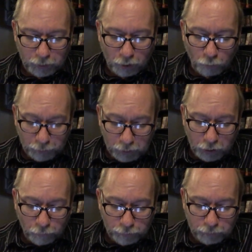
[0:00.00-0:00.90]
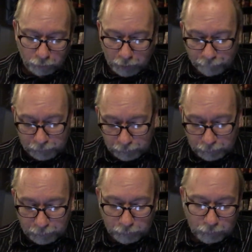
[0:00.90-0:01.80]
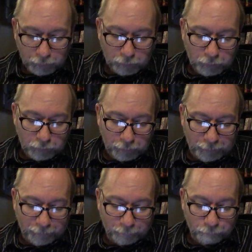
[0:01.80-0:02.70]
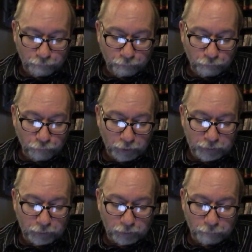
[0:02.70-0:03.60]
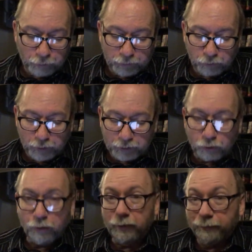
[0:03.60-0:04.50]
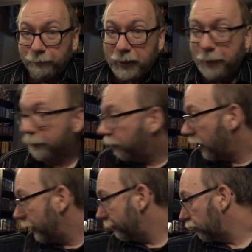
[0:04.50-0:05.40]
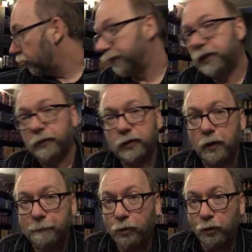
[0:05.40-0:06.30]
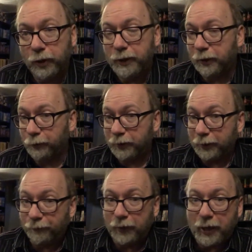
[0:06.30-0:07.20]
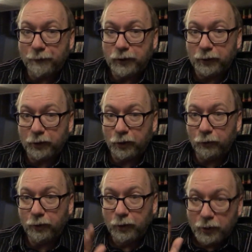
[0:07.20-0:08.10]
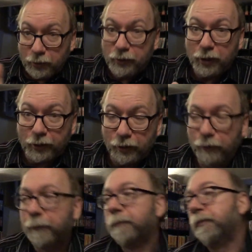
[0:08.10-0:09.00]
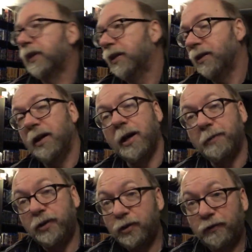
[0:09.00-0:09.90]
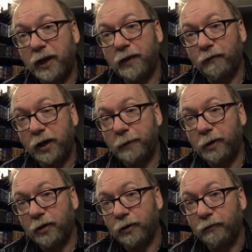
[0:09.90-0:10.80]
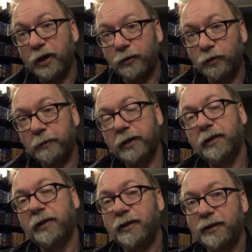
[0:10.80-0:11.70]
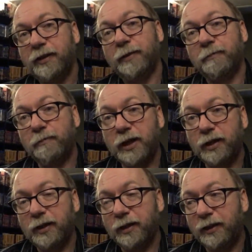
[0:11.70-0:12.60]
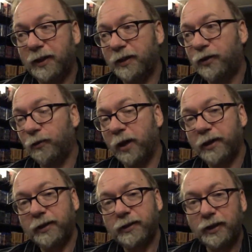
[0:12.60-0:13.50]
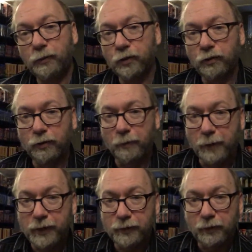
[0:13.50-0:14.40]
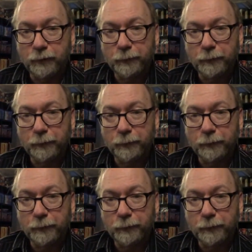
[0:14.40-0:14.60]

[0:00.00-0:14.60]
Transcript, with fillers: Open All Hours obviously did, and Prisoner, Prisoner and Escort became the pilot episode of a series called Porridge, which if you haven't checked it out, check it out. I'm a huge fan of Ronnie Barker and Ronnie Corbett. My, the two Ronnies, they were amazing.